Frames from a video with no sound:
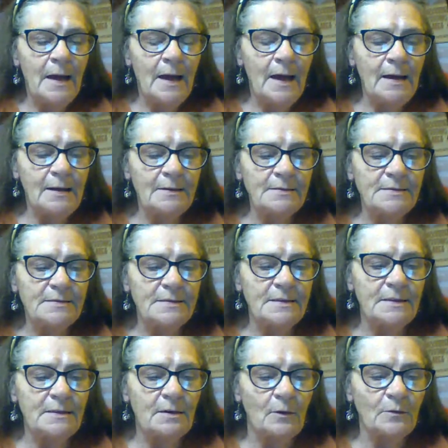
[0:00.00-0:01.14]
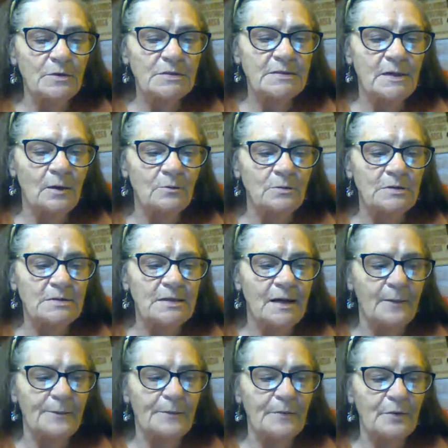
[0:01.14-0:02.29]
Anne, sitting on the stone
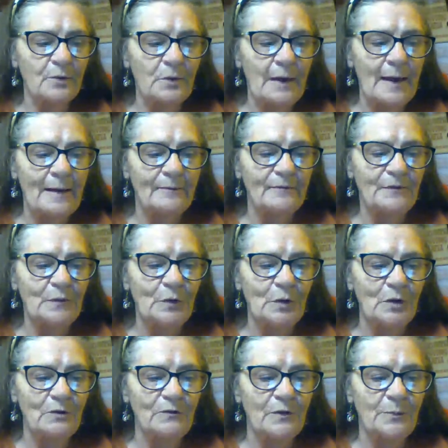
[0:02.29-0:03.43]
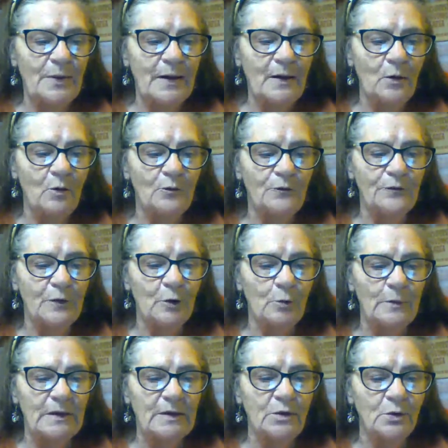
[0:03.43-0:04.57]
step with her lap full of a pale,
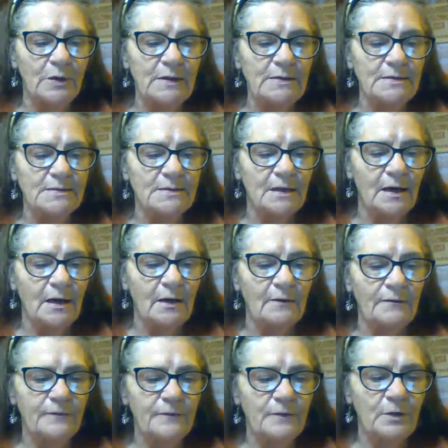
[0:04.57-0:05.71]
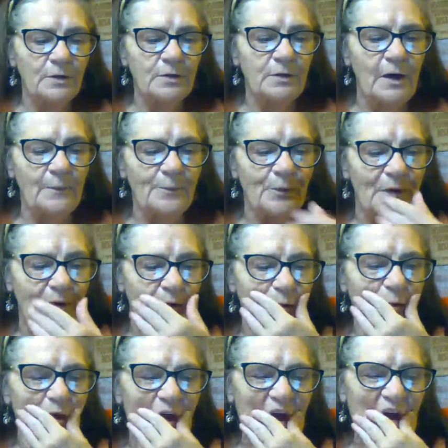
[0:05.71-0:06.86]
filmy green stuff, looked up rather
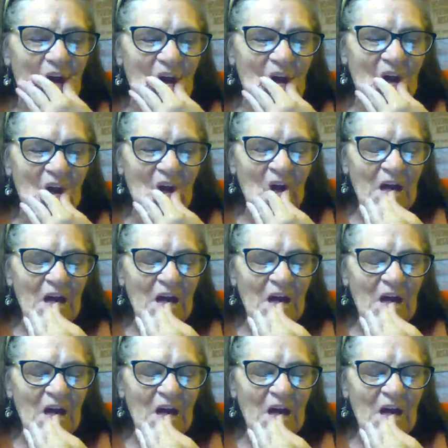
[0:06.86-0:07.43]
blankly.